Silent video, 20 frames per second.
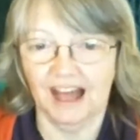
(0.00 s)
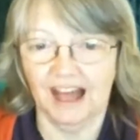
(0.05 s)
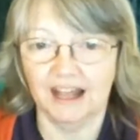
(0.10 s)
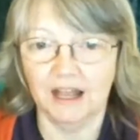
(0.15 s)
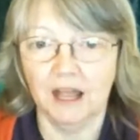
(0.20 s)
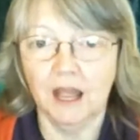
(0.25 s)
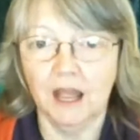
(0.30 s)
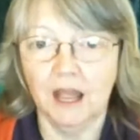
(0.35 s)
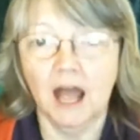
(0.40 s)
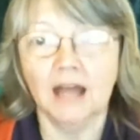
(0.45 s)

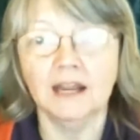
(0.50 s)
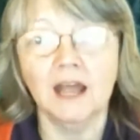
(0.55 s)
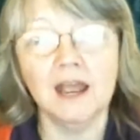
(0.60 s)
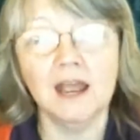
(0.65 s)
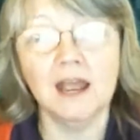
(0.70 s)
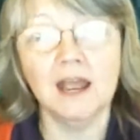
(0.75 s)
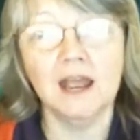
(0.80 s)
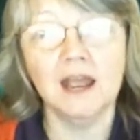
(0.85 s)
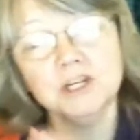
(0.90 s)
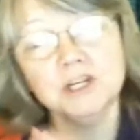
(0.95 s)
And I am going
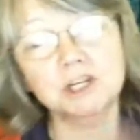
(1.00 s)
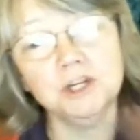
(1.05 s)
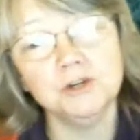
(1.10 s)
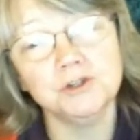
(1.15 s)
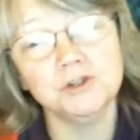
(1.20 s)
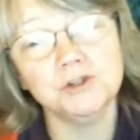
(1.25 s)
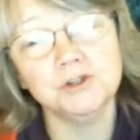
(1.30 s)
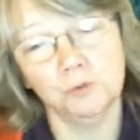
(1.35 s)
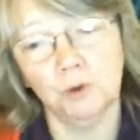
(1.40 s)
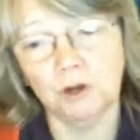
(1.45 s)
to use the
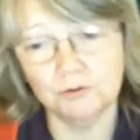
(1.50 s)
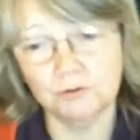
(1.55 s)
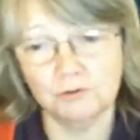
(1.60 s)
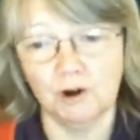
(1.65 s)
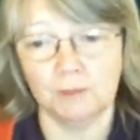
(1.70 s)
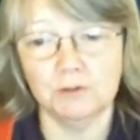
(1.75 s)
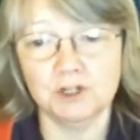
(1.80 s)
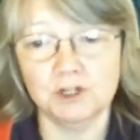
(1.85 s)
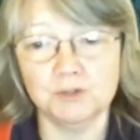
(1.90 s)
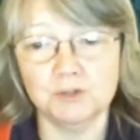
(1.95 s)
word rubbish
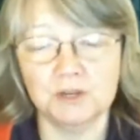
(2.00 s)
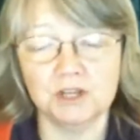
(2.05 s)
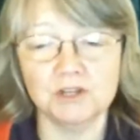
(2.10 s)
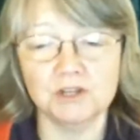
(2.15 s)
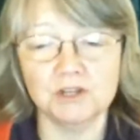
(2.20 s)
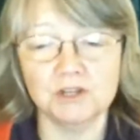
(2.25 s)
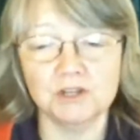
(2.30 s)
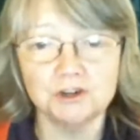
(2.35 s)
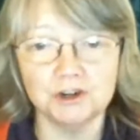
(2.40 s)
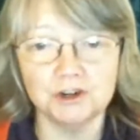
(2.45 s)
because the
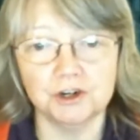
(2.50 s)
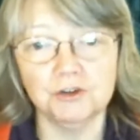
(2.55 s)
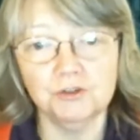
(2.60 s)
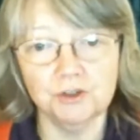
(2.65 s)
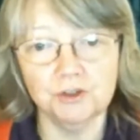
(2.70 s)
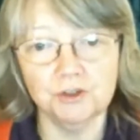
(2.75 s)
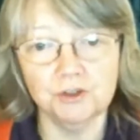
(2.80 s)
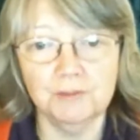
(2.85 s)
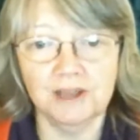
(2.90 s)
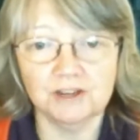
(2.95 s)
truth of the
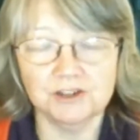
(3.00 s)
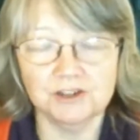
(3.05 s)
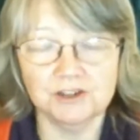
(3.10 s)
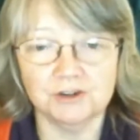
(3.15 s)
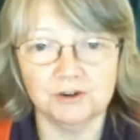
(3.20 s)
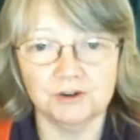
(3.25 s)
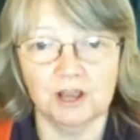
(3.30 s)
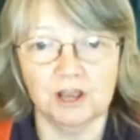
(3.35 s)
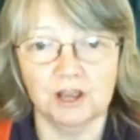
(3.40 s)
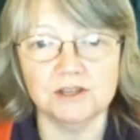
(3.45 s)
matter
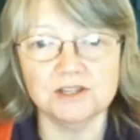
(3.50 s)
is